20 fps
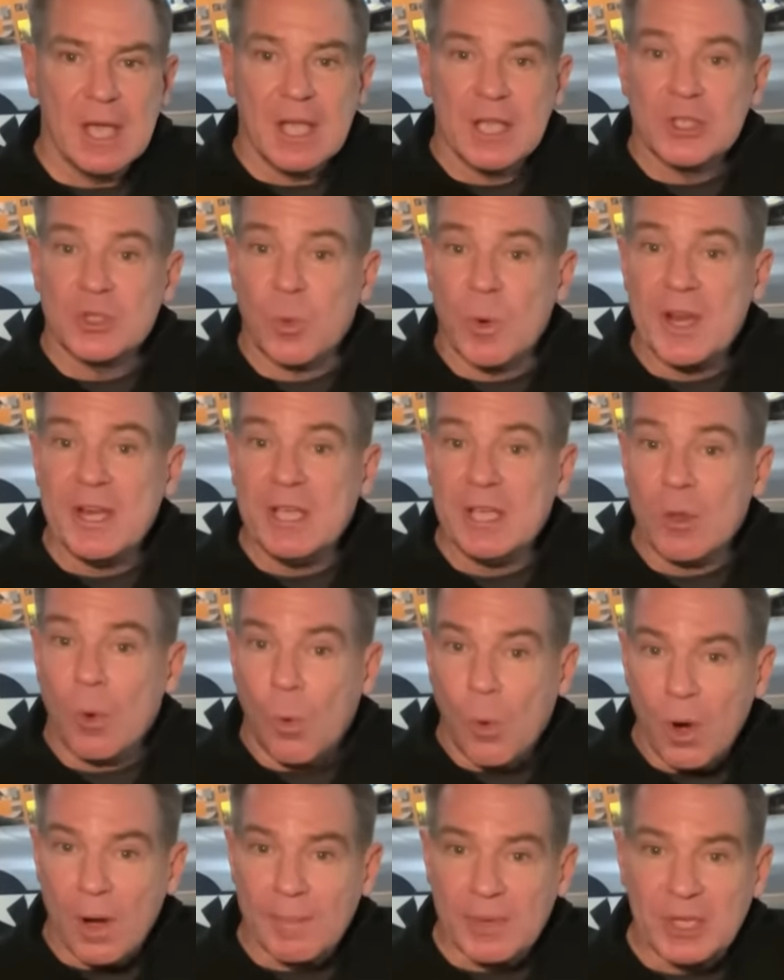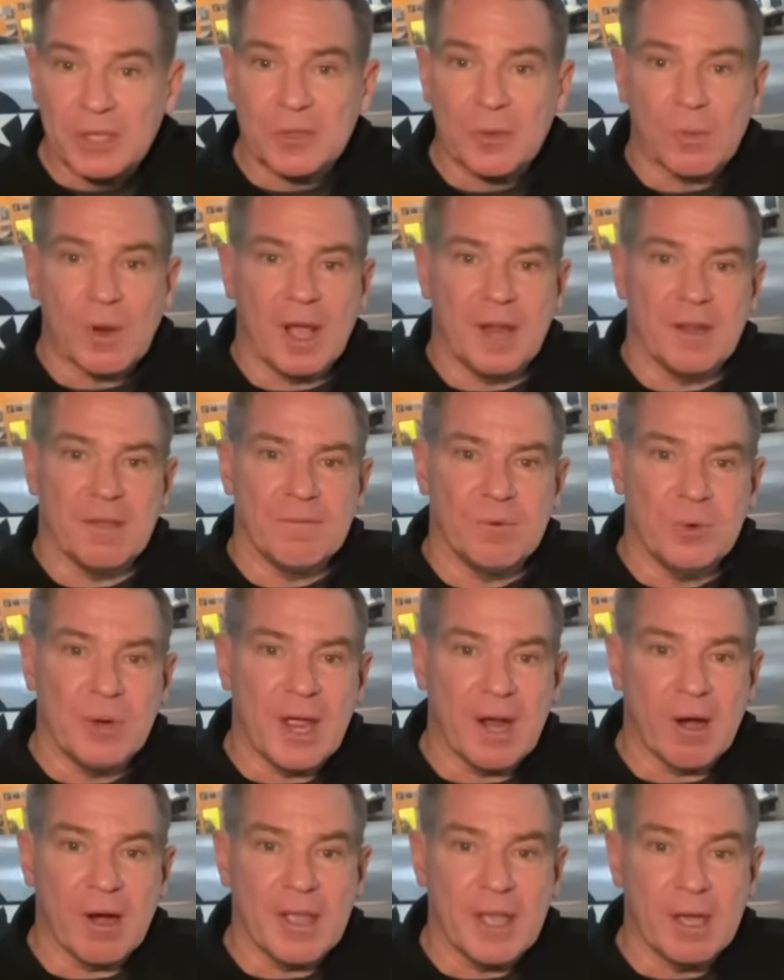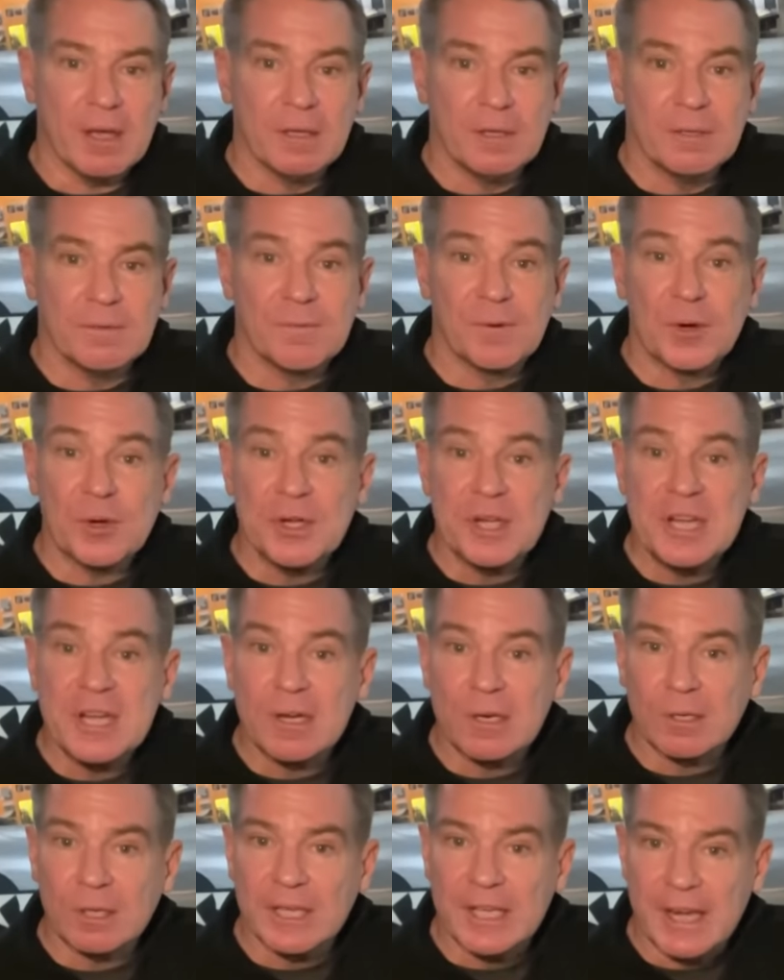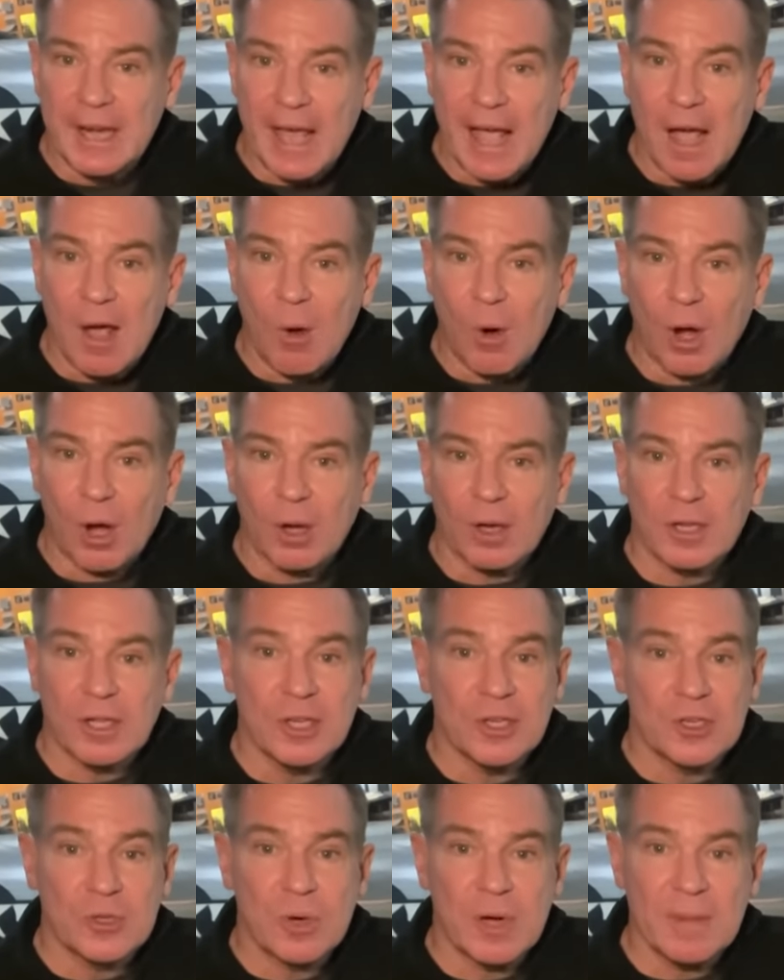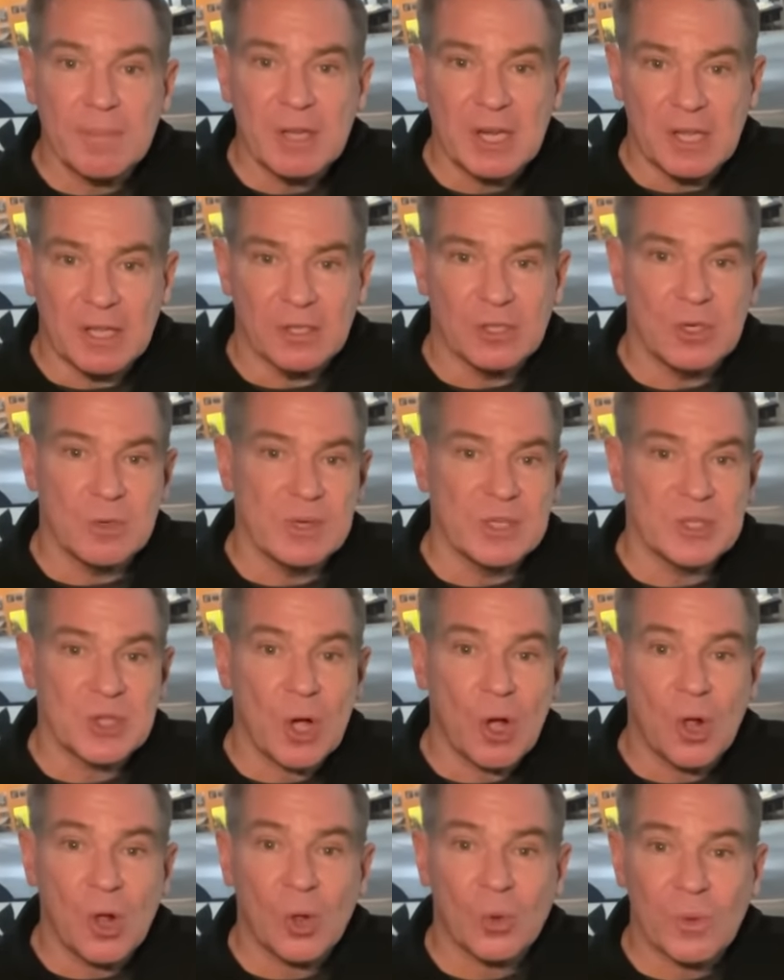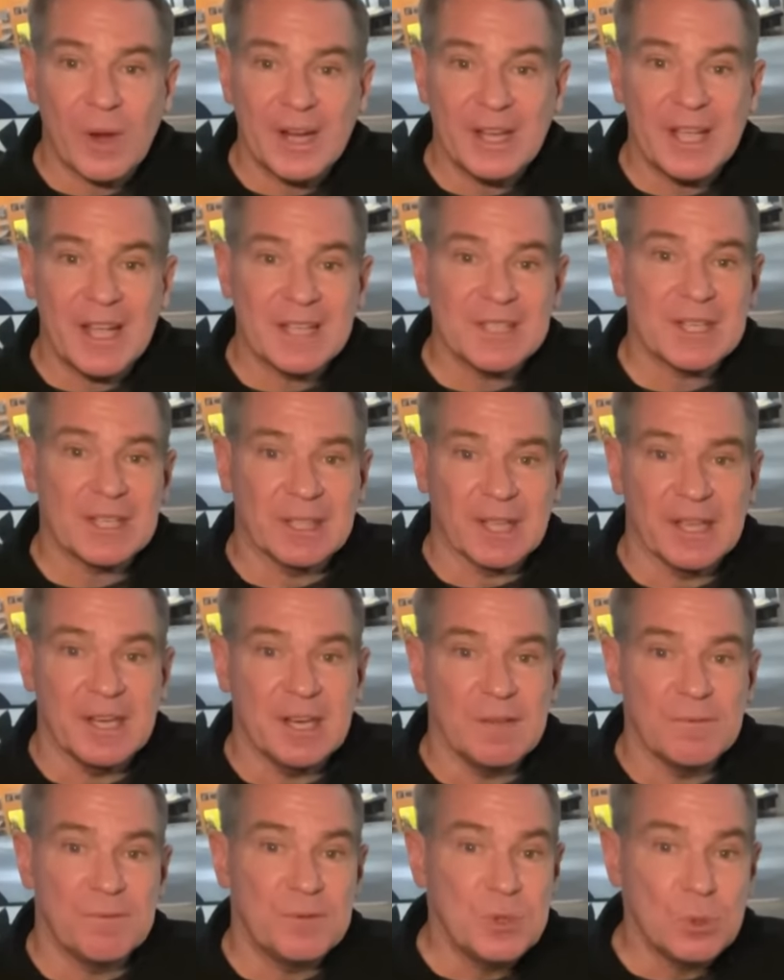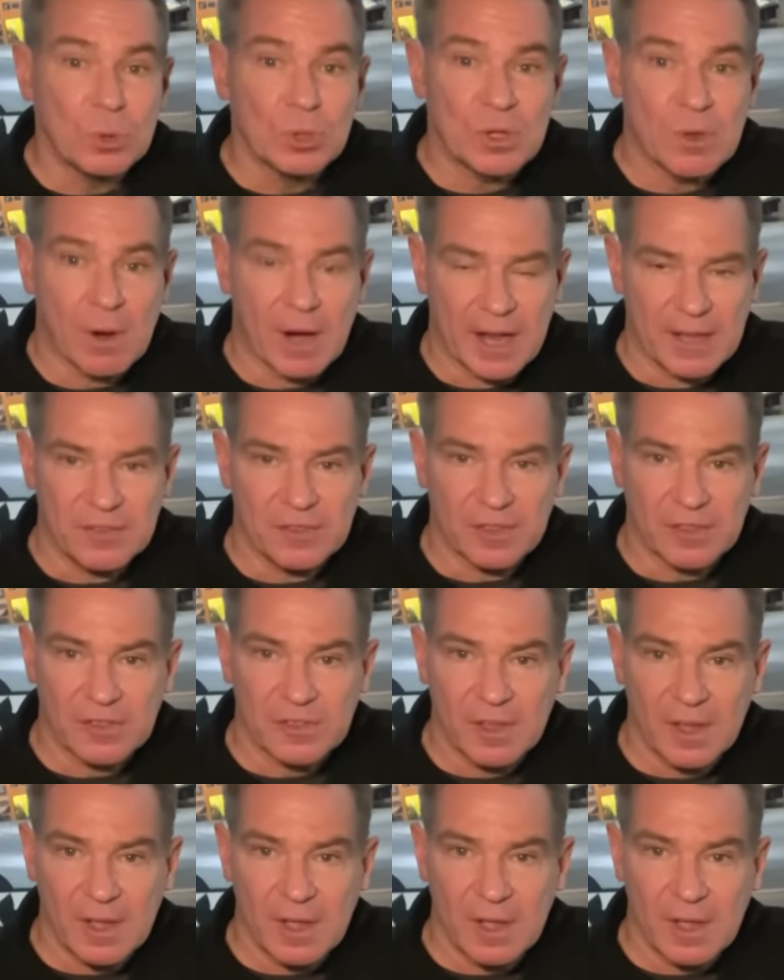Sweeney orbited the rendezvous area for nearly an hour, contributing to his already escalating fuel crisis.